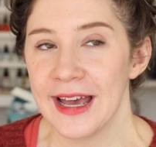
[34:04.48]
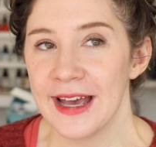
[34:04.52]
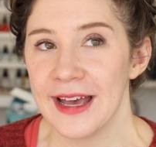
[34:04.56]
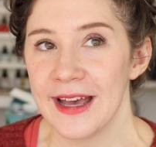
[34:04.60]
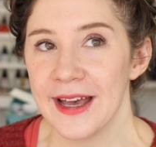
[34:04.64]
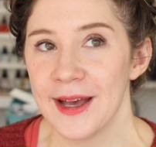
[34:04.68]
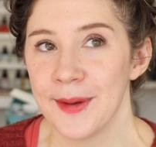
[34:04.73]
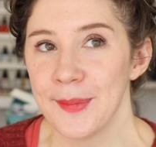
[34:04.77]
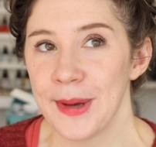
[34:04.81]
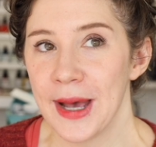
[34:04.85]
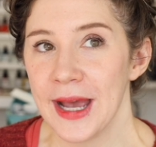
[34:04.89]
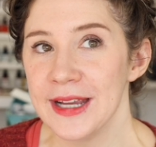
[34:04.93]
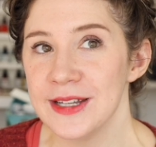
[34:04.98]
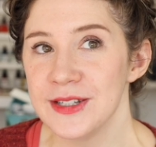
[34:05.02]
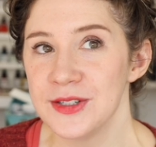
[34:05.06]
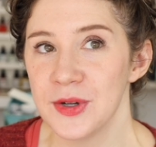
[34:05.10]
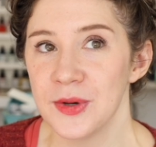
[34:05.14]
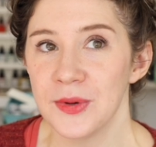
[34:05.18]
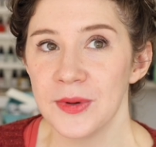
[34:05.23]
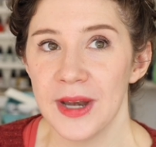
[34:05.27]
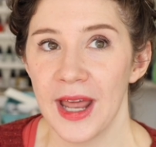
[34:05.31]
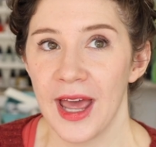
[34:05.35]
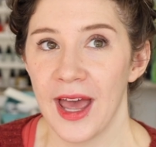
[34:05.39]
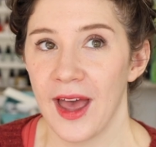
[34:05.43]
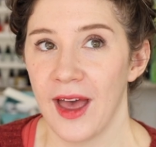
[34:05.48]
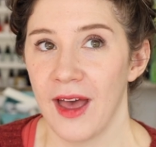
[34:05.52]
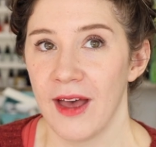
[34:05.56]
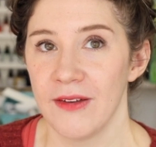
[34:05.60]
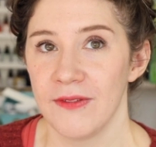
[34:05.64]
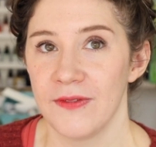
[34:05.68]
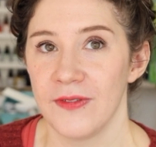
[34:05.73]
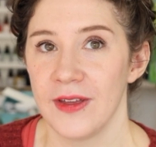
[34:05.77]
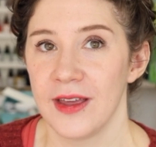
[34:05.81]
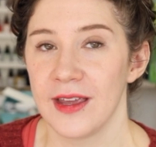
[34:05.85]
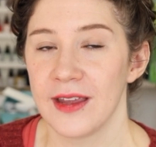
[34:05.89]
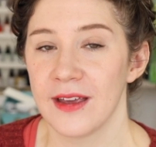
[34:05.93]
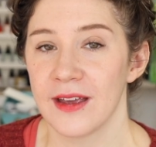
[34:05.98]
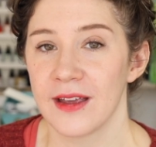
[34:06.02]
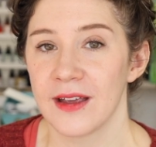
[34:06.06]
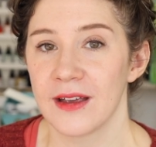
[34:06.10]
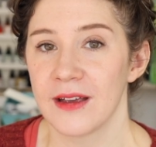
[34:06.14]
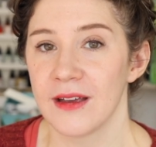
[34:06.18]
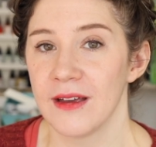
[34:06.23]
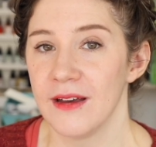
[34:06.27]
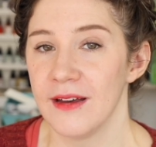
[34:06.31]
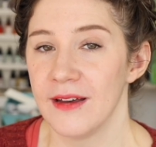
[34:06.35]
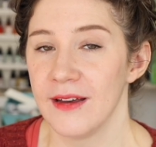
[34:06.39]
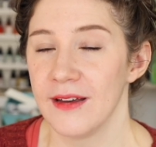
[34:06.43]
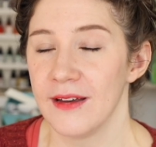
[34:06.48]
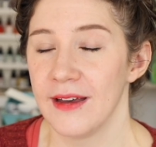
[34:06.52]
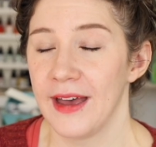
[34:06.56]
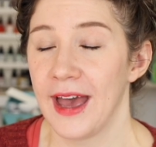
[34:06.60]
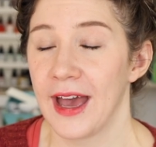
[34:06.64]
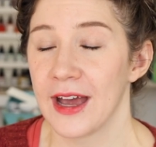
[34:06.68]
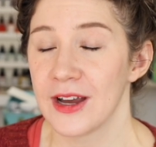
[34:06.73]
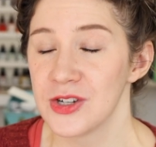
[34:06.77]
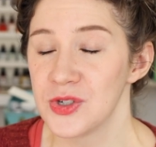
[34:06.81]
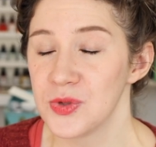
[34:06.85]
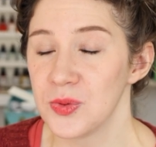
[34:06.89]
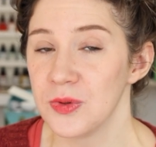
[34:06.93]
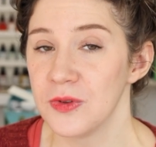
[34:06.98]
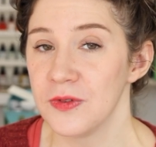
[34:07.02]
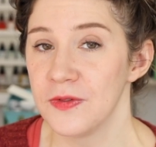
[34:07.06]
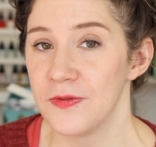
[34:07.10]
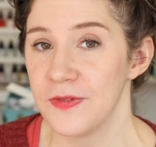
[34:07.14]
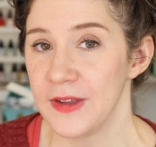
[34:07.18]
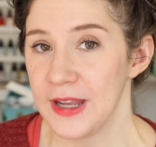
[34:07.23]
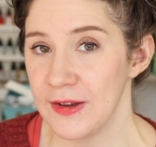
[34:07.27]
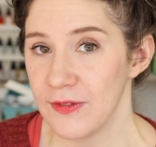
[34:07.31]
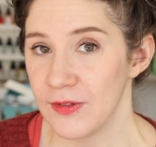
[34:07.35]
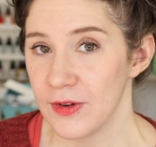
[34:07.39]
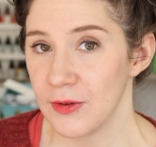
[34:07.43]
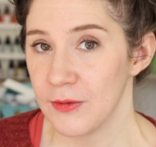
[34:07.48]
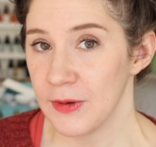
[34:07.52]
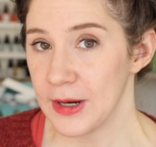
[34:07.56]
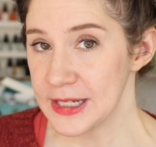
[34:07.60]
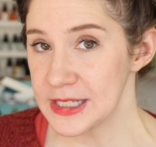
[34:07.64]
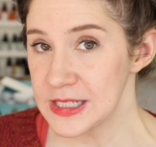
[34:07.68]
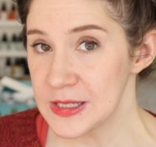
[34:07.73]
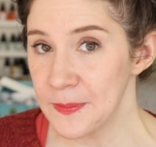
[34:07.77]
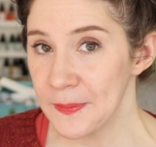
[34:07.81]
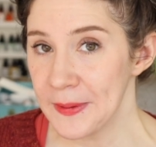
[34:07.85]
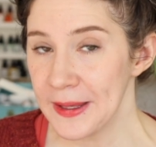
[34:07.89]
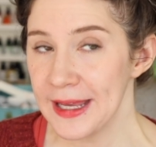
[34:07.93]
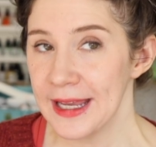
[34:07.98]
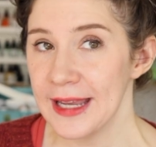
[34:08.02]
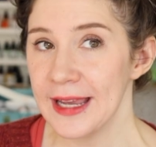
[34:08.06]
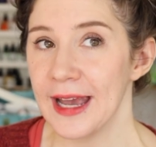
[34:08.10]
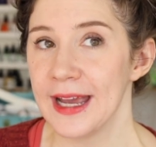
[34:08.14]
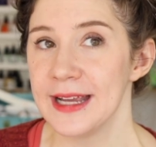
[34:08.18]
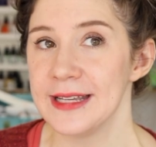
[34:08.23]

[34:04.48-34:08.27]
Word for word: um, I don't have like a Uh, actual favorite recipe.